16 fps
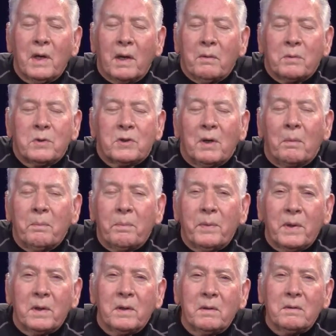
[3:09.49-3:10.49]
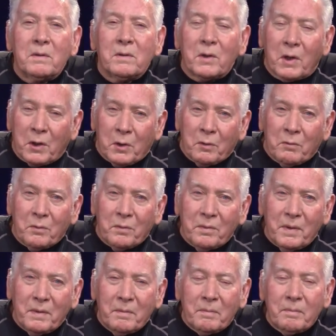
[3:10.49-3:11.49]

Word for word: have something to give.